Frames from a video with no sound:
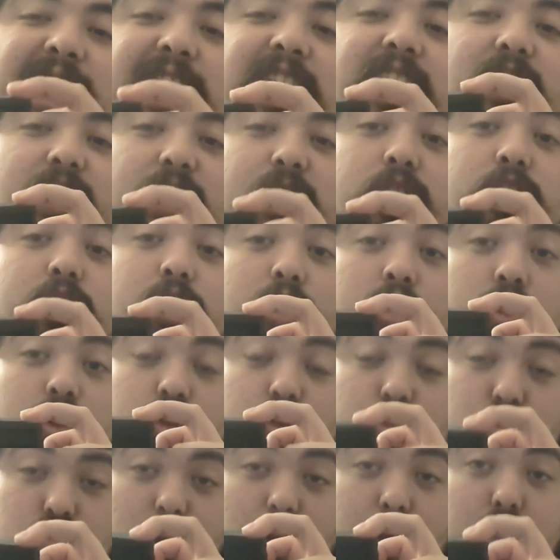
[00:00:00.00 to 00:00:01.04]
English
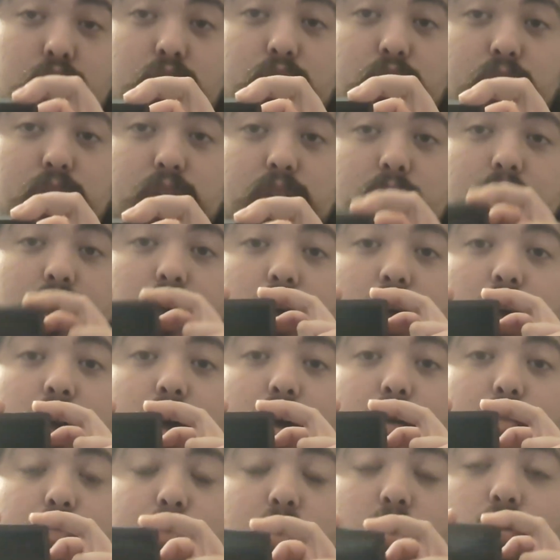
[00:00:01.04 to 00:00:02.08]
instructions.
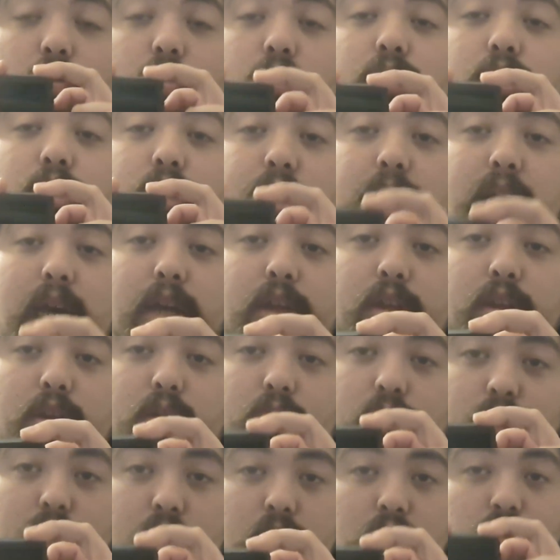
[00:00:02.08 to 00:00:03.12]
But it won't tell you
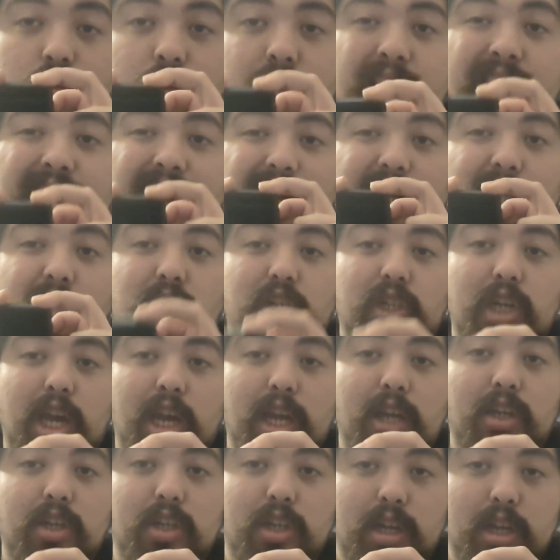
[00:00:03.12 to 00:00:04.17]
that you can't
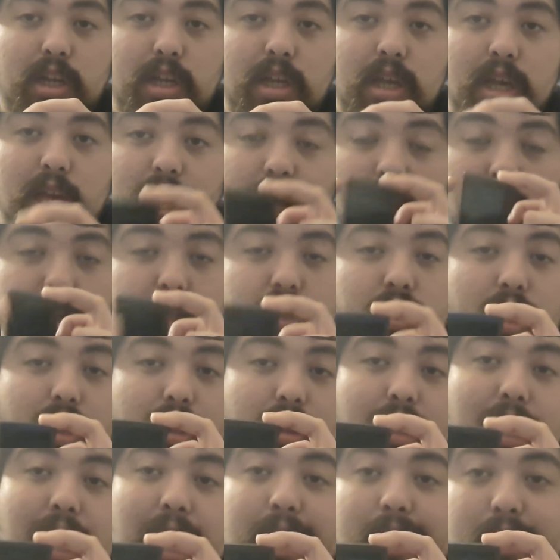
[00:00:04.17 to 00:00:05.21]
change it until
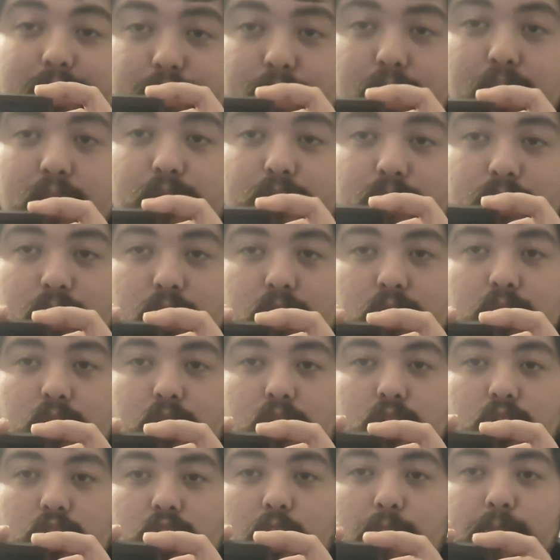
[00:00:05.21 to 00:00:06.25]
the last minute when they
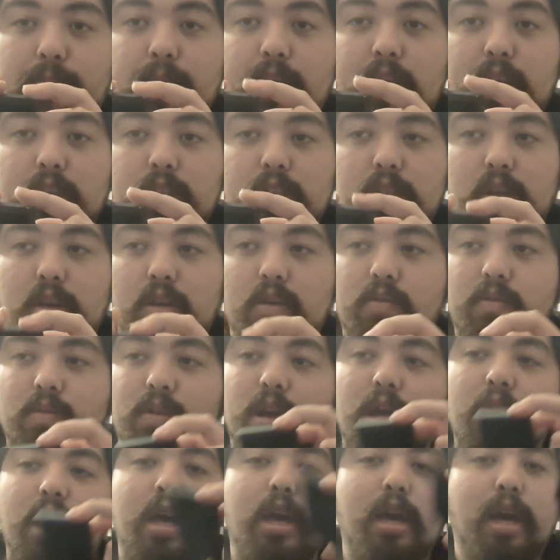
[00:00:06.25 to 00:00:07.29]
start shipping it to you.
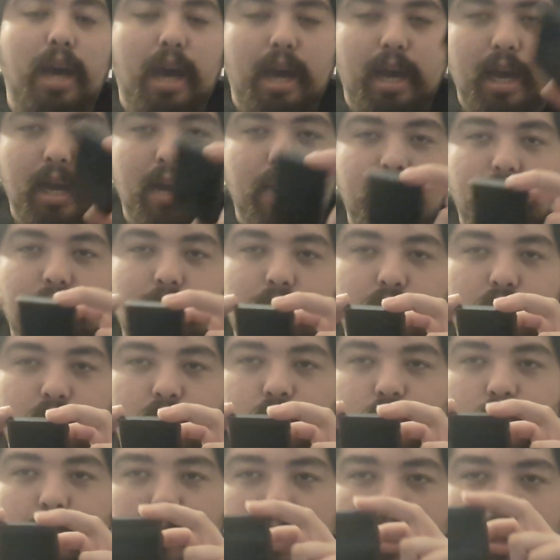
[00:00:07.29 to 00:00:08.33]
I got a refund
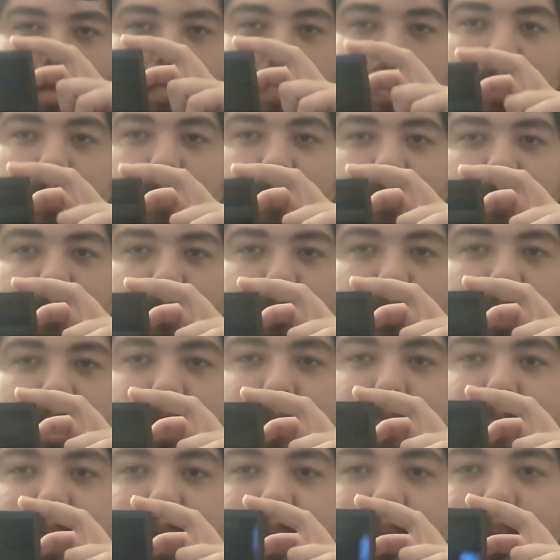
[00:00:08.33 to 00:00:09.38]
from eBay from trying to
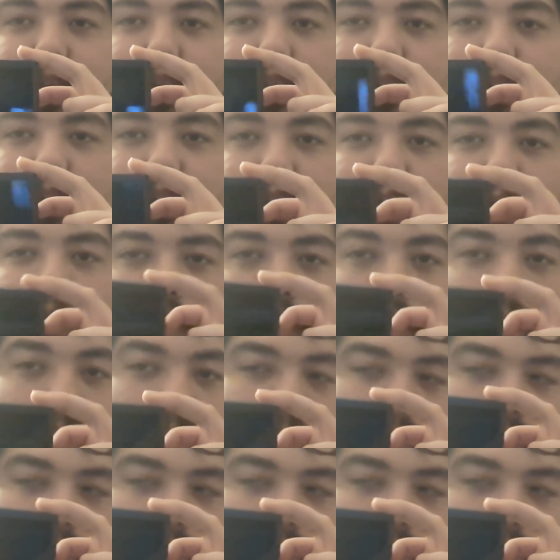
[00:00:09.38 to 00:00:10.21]
buy this or